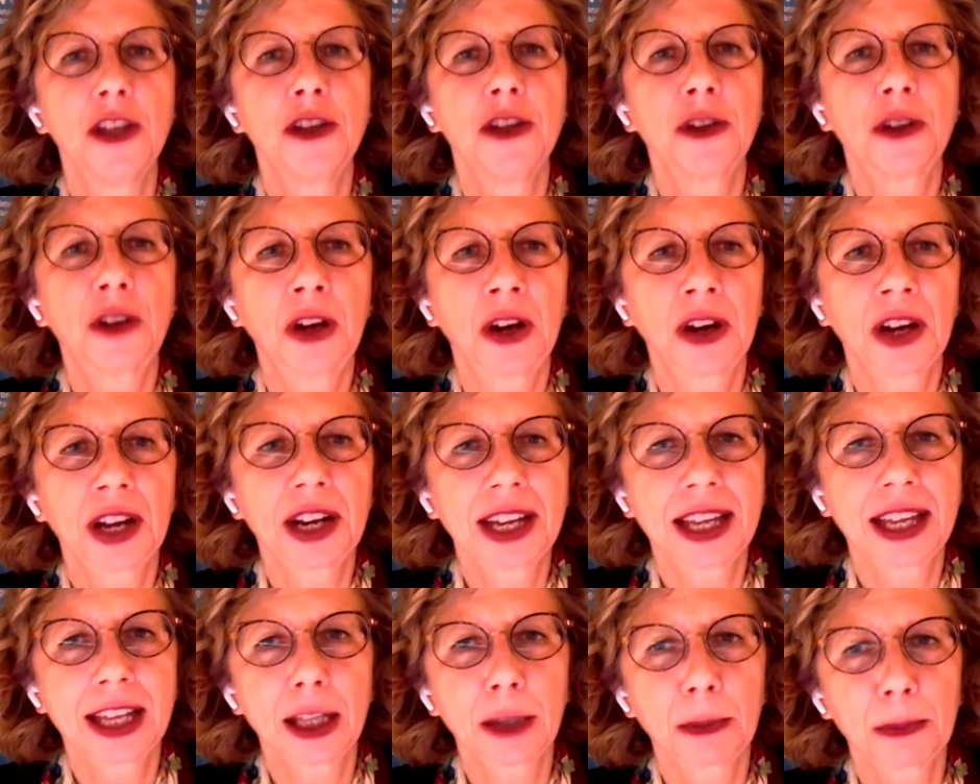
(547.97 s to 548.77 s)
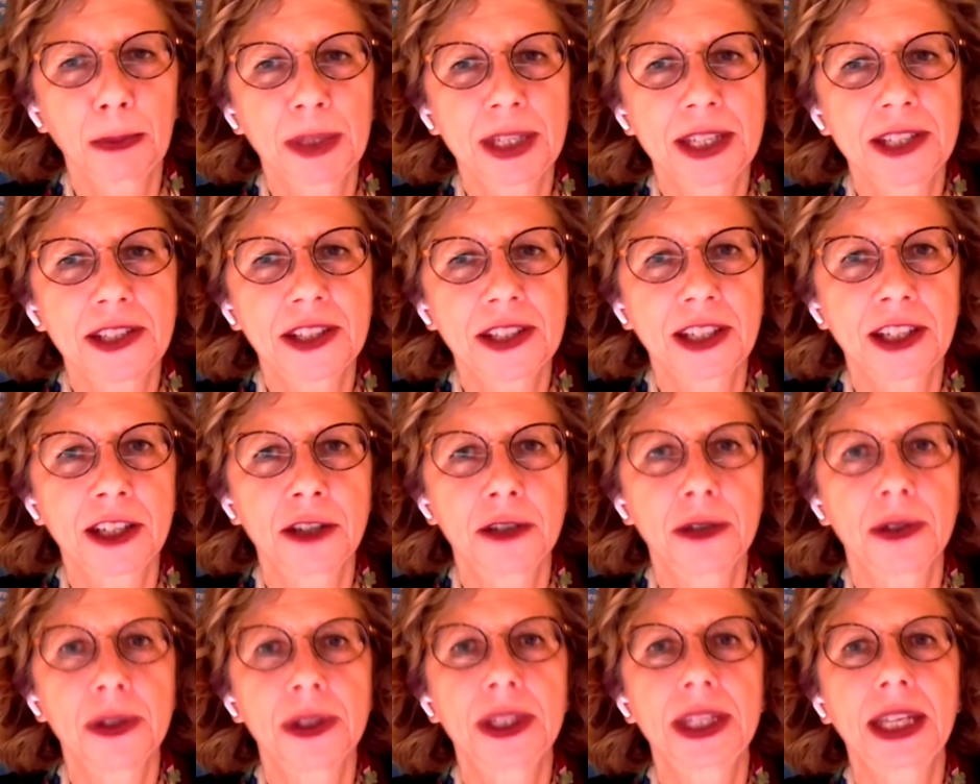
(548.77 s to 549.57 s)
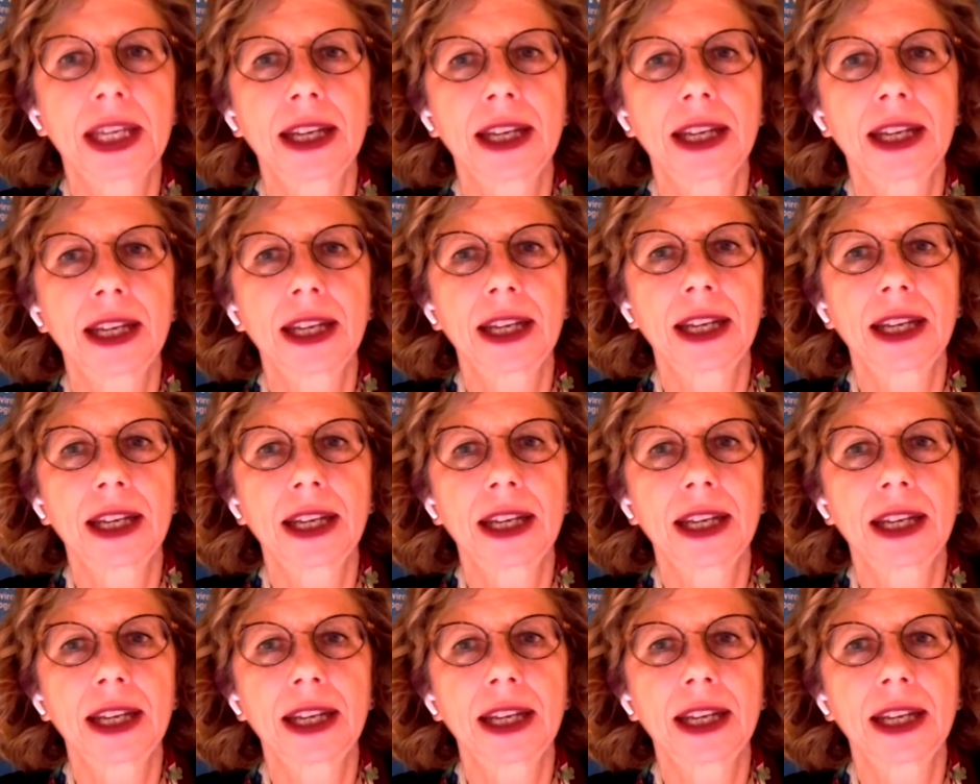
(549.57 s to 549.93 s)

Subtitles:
You've got to help these countries get